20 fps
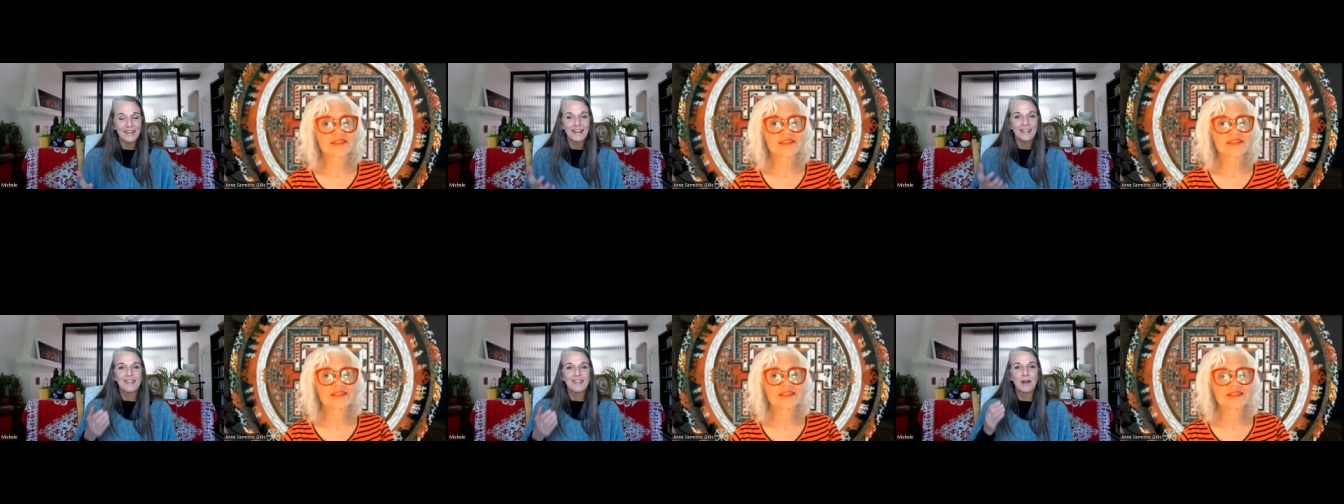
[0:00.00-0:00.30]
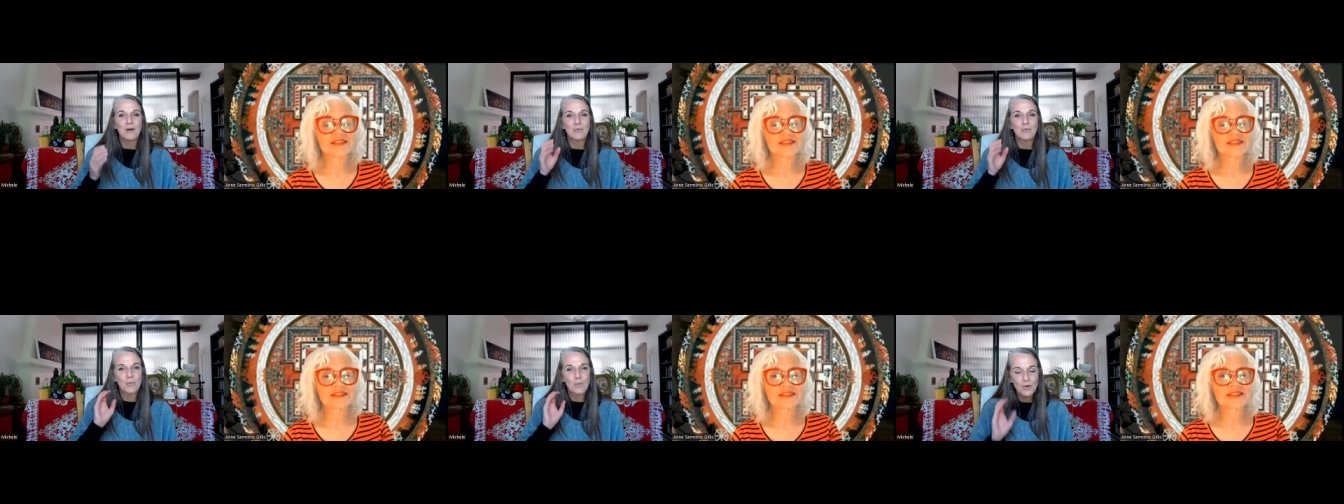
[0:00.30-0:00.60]

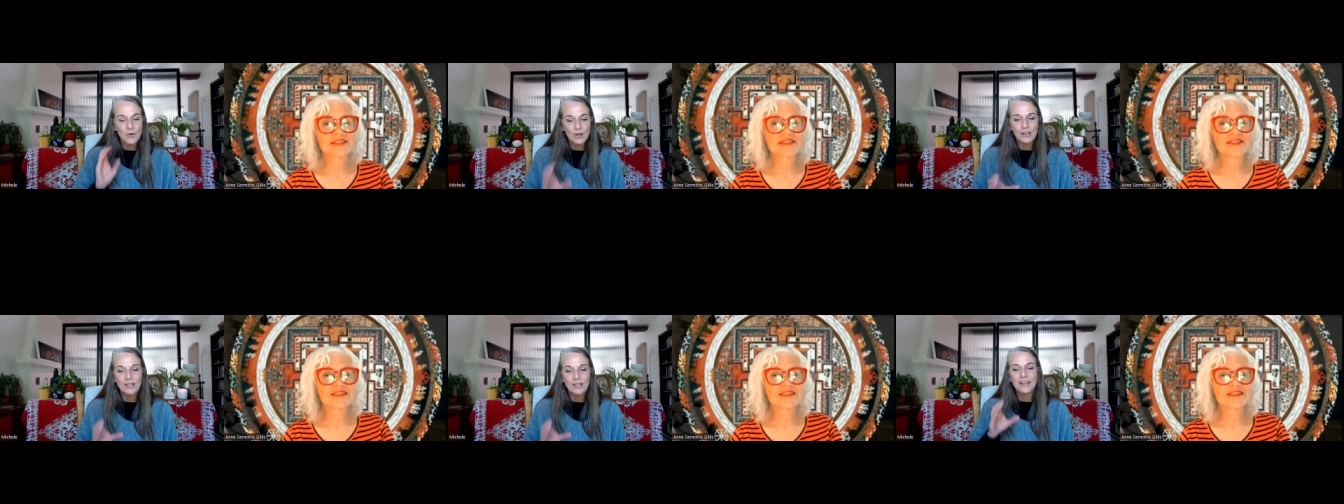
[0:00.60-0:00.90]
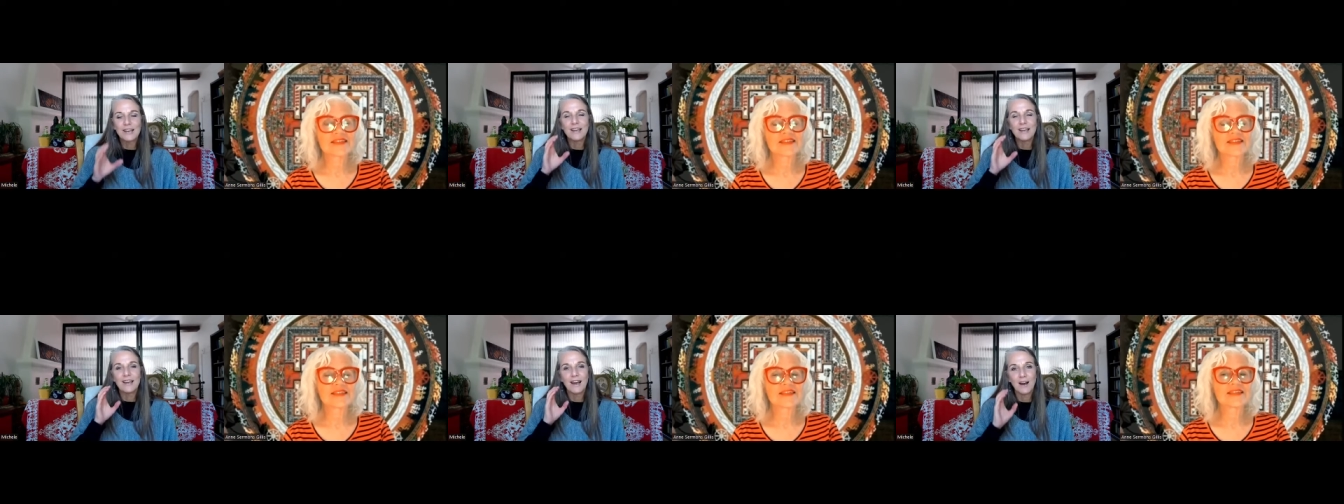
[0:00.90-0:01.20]
that
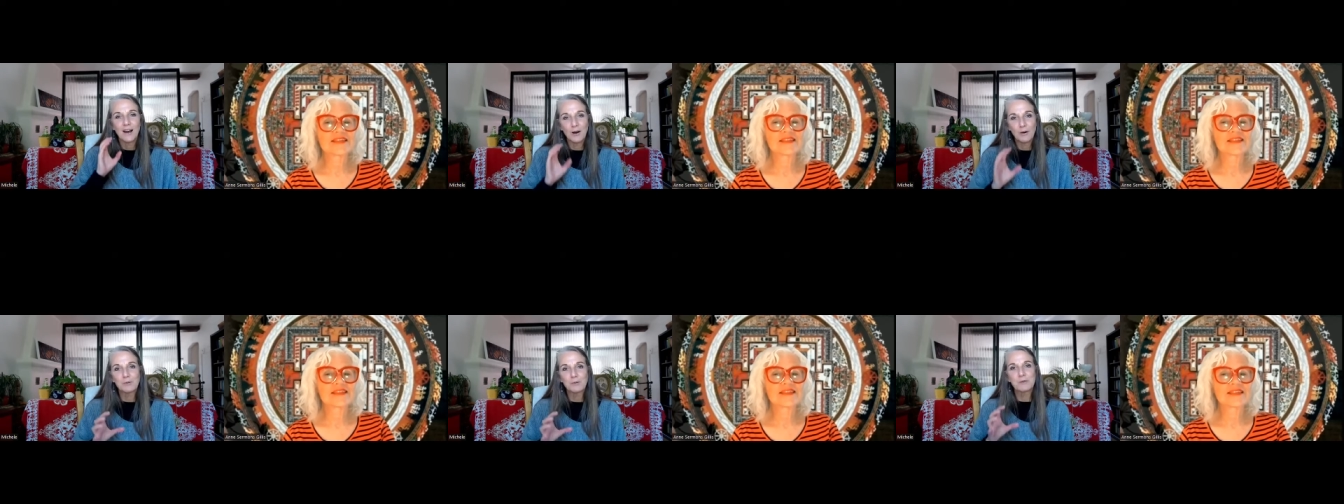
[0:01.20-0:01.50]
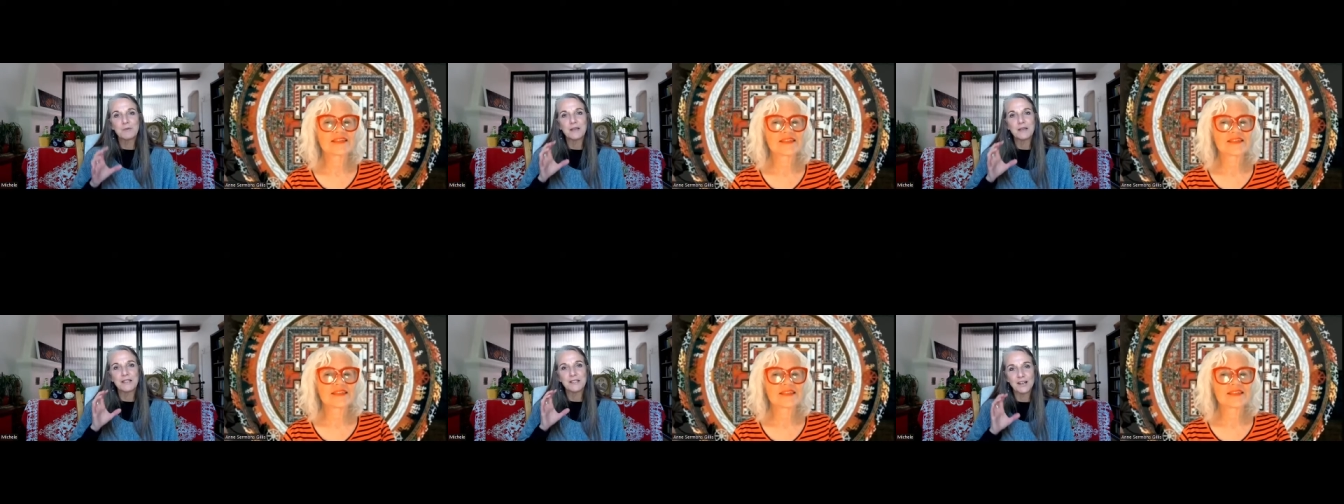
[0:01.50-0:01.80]
really helped
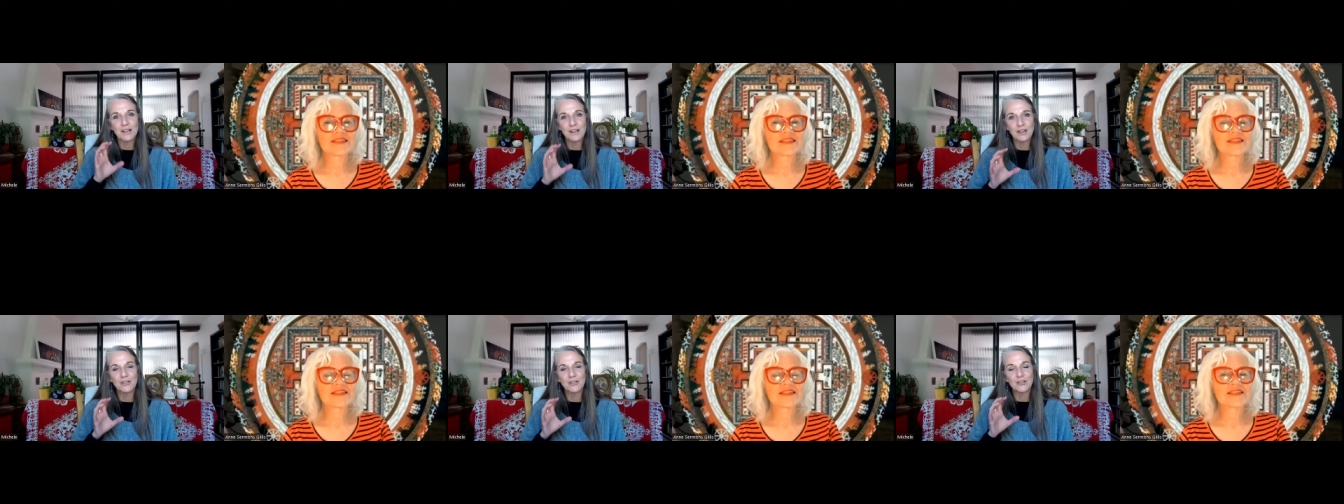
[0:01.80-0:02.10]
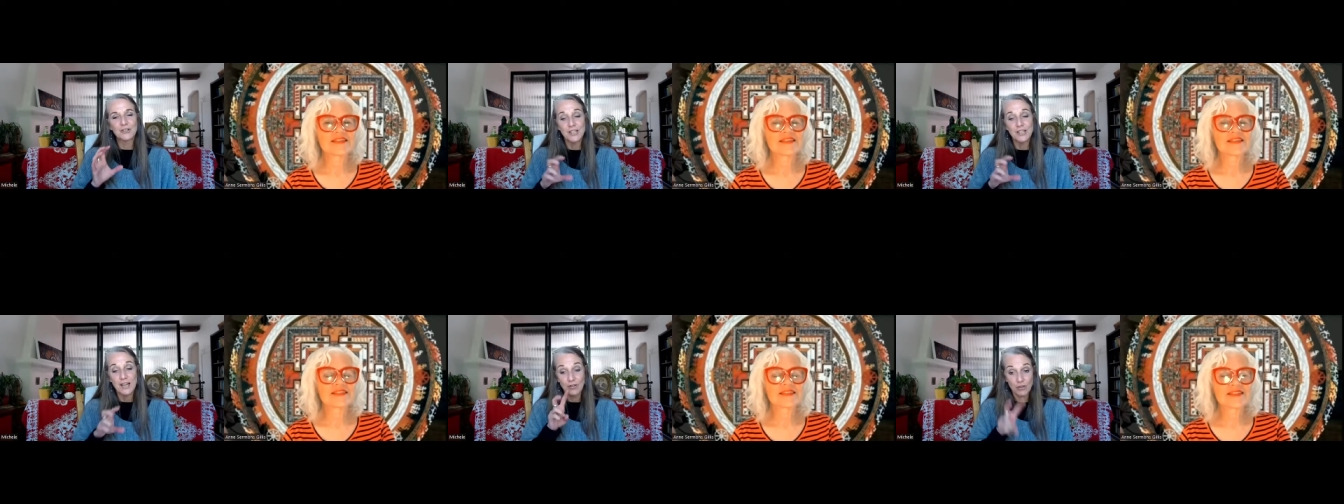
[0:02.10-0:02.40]
me to
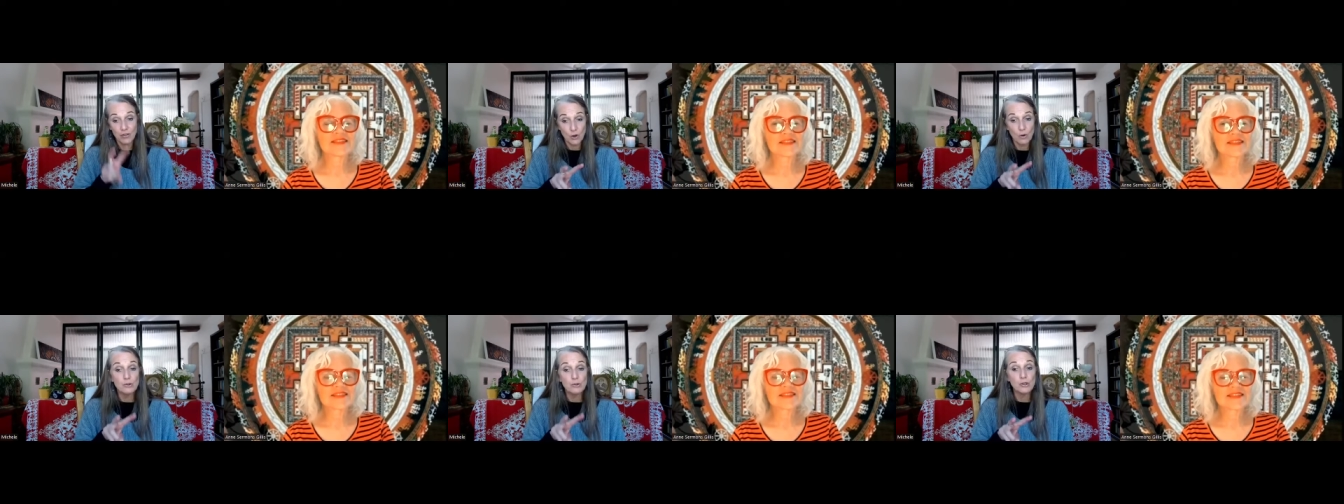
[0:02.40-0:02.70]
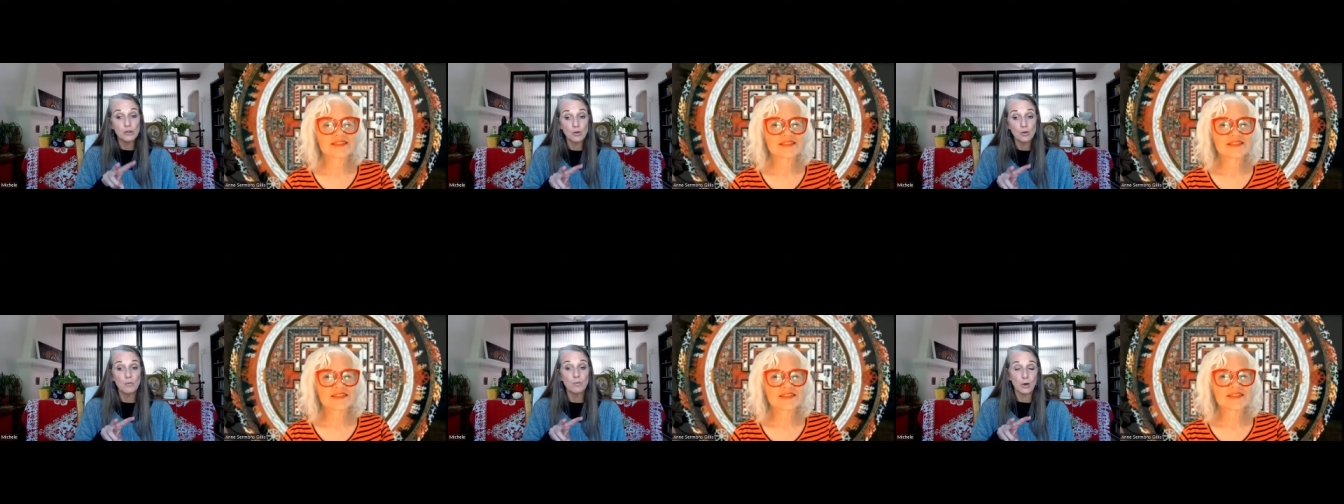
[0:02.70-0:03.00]
understand those
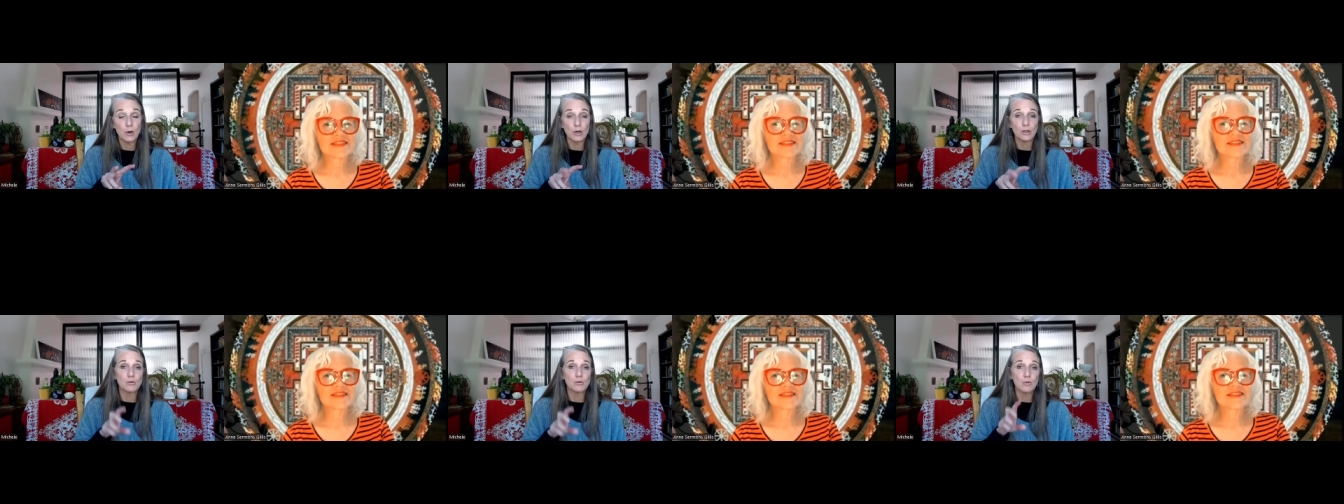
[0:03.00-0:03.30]
two books,